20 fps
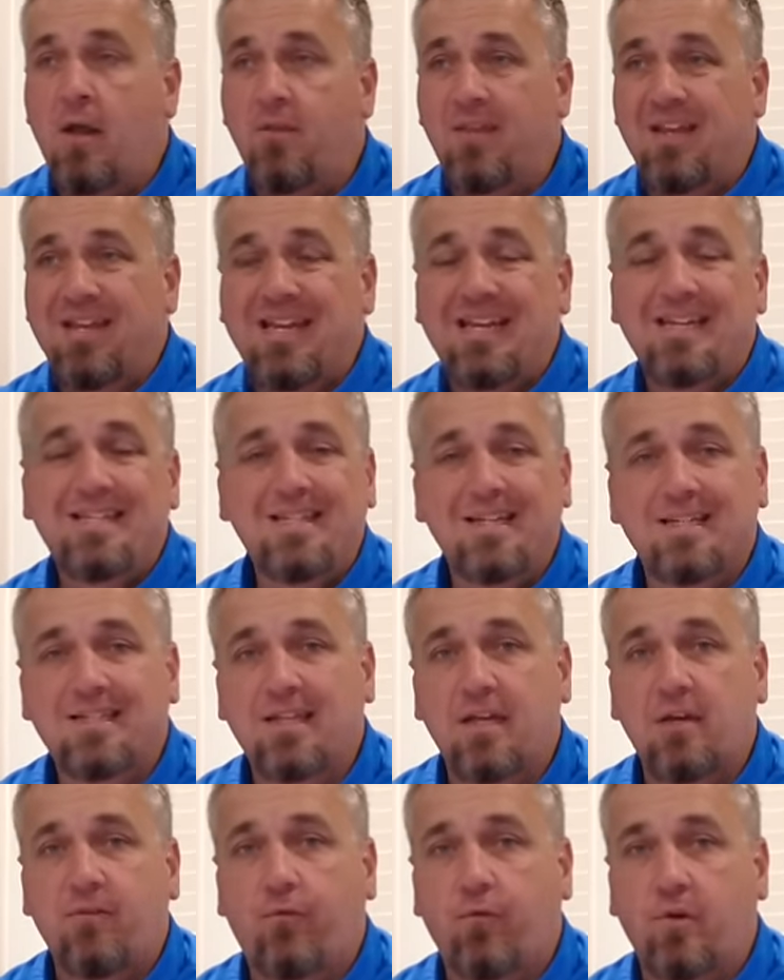The easiest
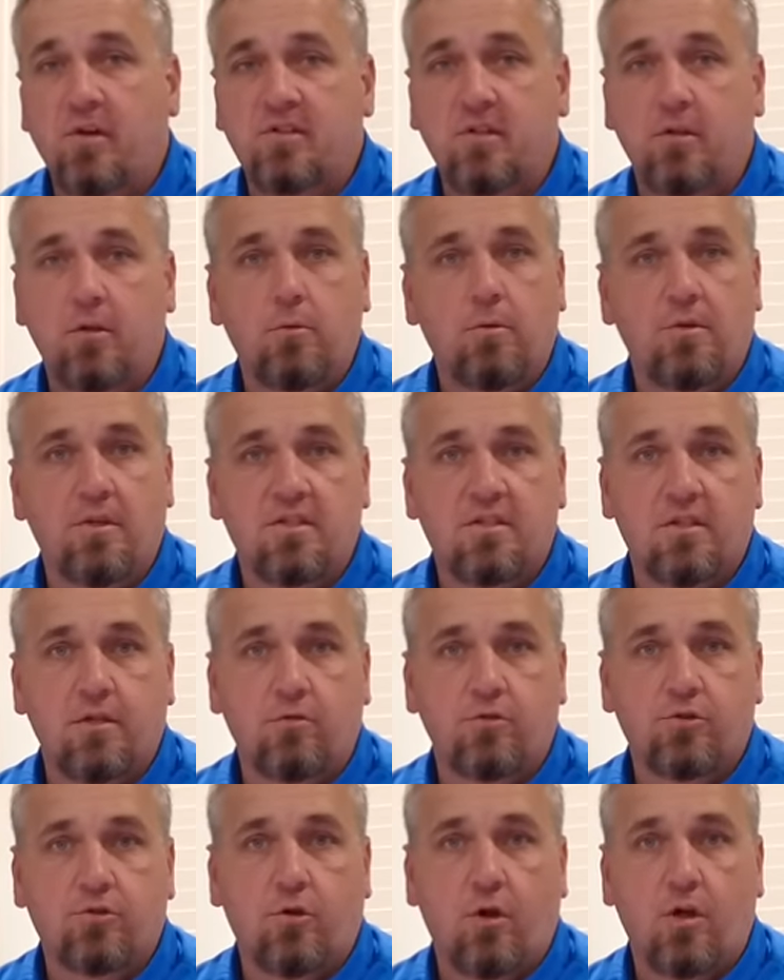thing for us to do with a
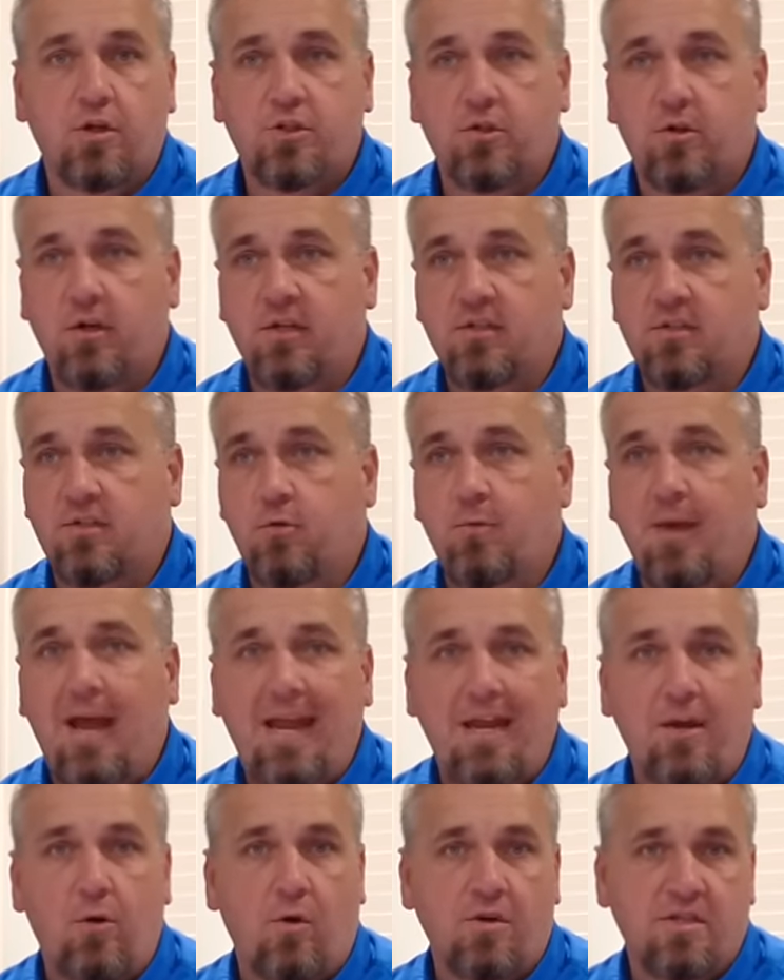steel structure is do
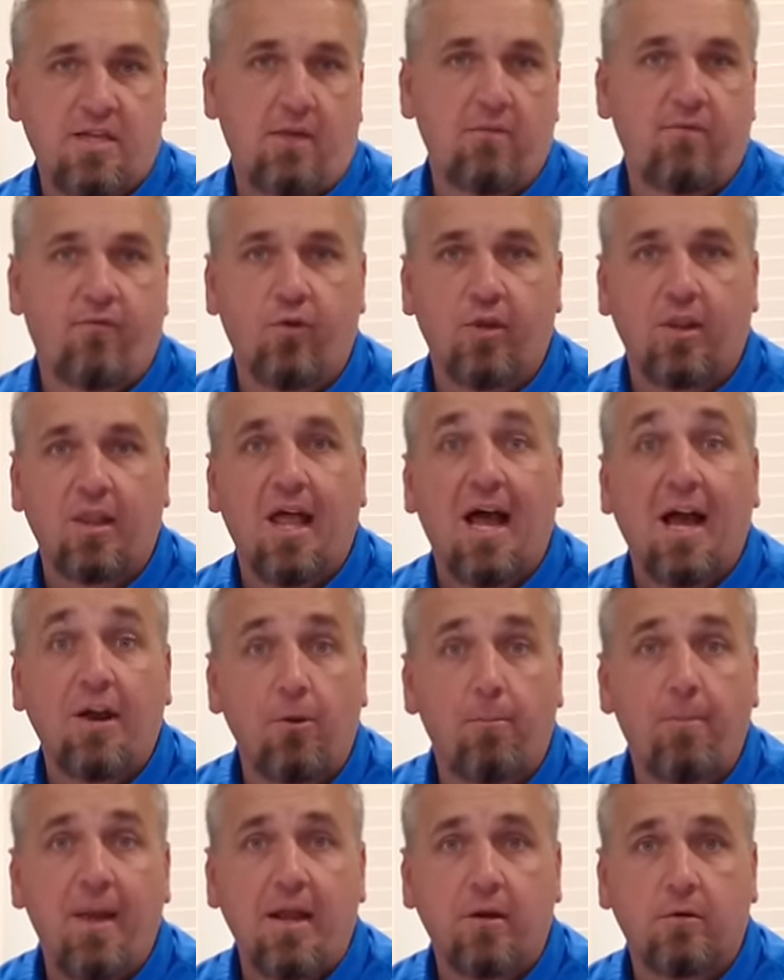eight or 10 foot
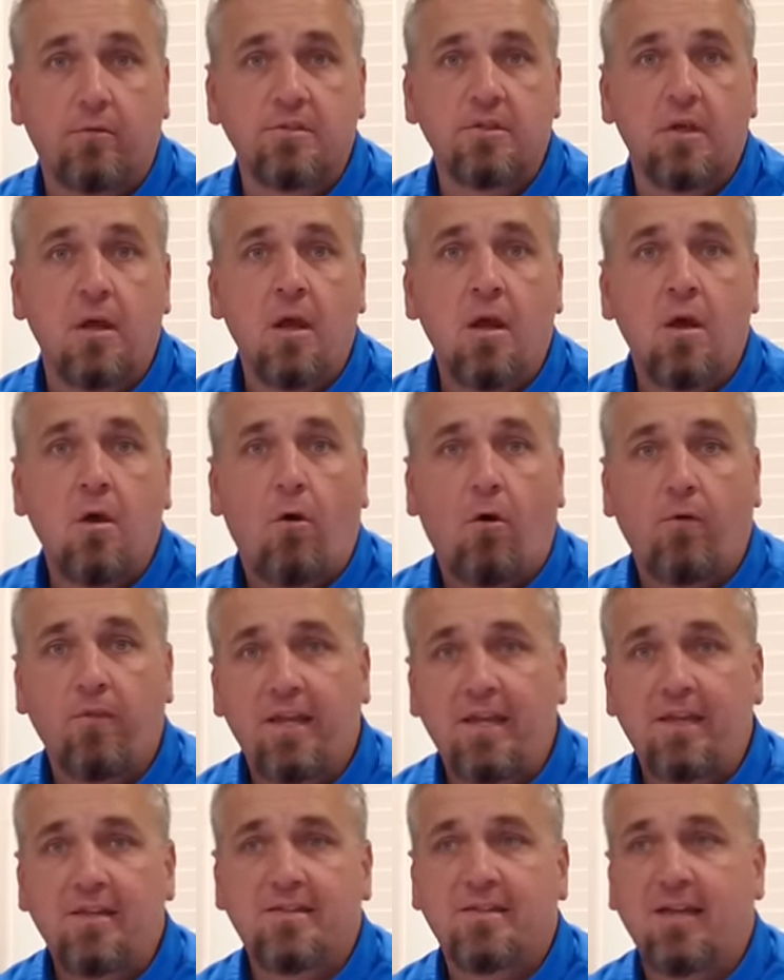liner panels on
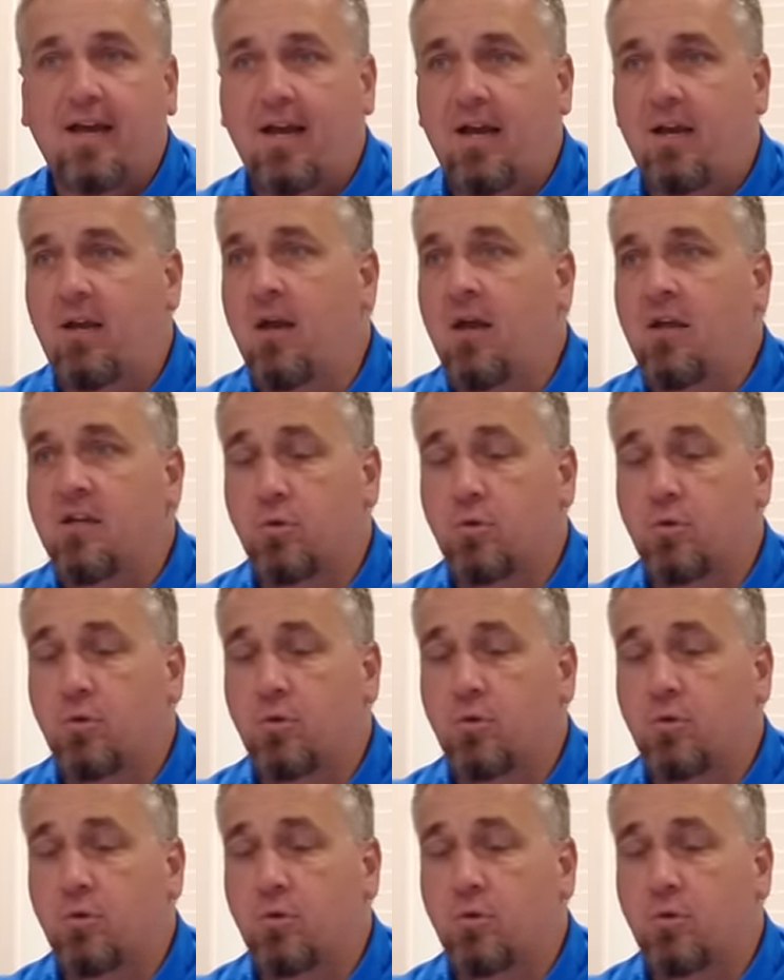the inside.